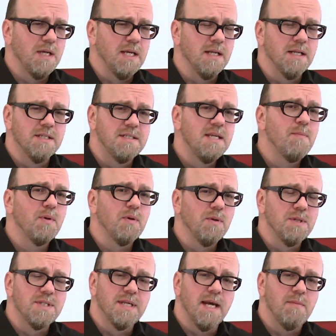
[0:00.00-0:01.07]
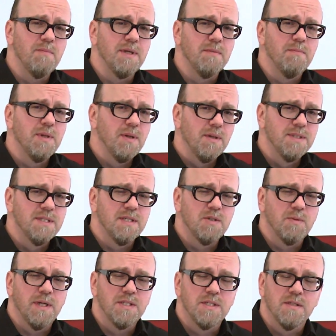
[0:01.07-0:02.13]
in a typical design bid build
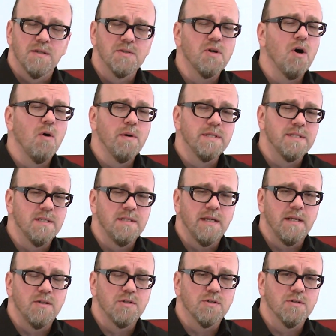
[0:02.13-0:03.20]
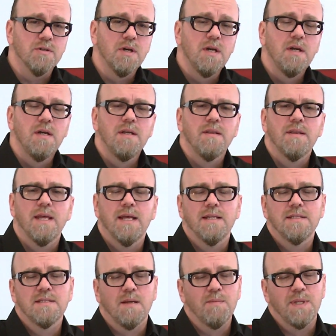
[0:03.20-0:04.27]
situation, there's always the danger
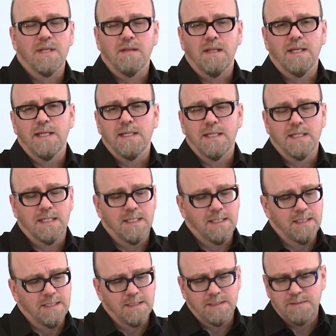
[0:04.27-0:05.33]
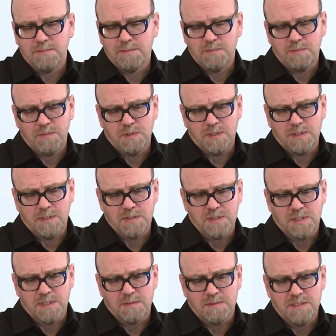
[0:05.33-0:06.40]
that something like uh, there's
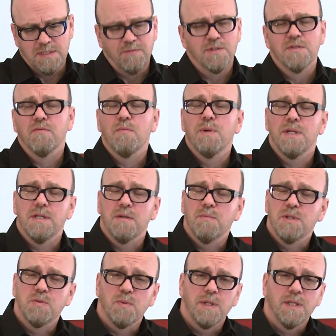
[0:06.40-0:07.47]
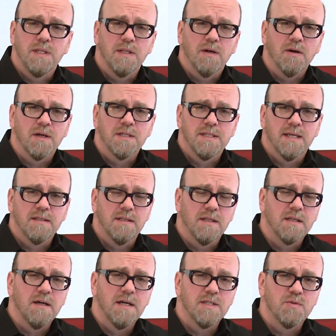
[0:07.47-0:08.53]
a difference of opinion between the architect and the
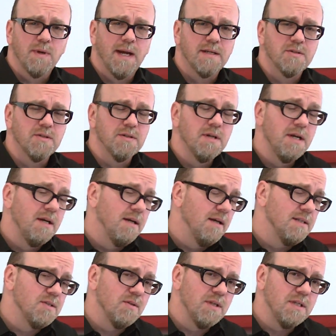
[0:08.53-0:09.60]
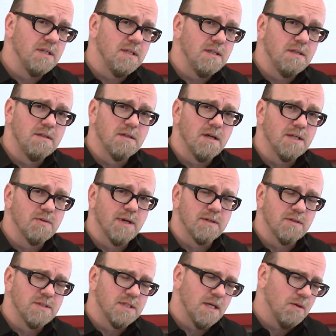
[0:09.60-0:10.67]
contractor, and so the
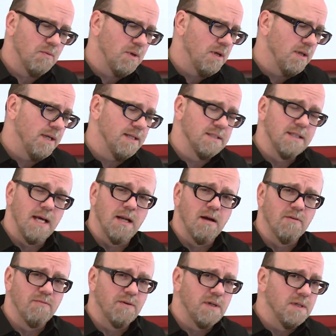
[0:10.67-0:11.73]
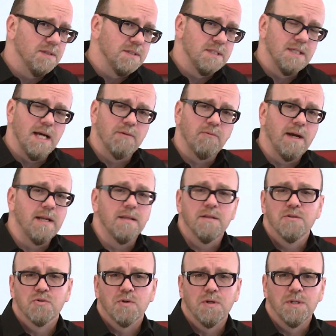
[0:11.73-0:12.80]
contractors say, well, hey, it's not our fault, it's not right in the
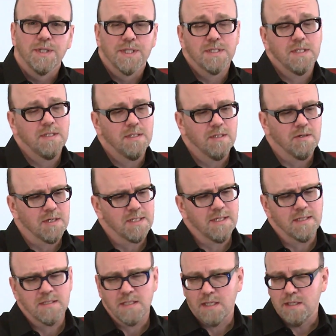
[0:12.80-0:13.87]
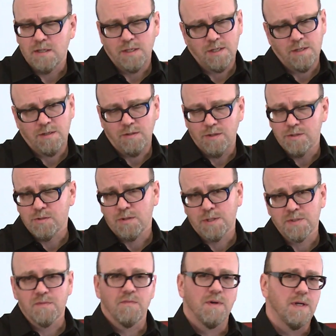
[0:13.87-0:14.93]
drawings, and then the architects say, no, no, no, the
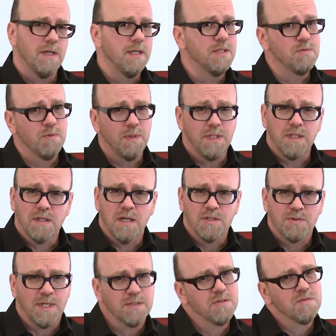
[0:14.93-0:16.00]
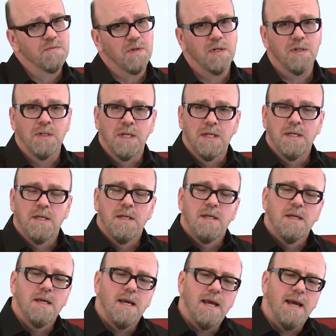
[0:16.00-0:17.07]
drawings are fine, it's really the contractor's fault,
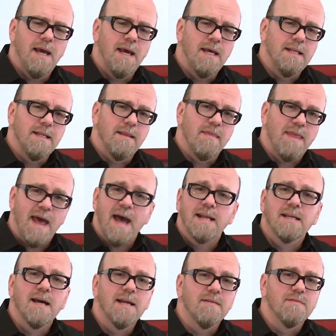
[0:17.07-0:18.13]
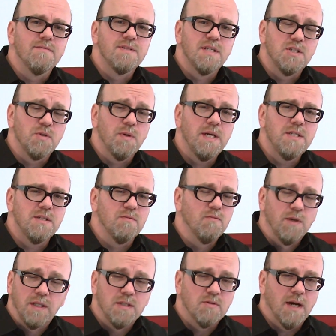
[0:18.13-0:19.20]
and that kind of situation
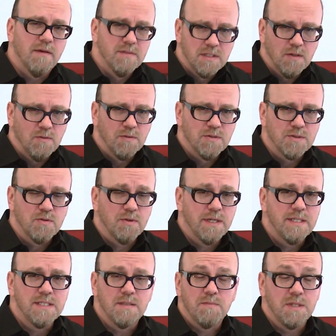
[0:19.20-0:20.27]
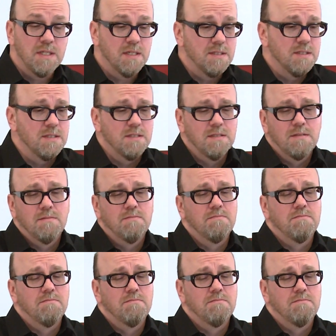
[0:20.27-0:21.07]
really drives the owners crazy because,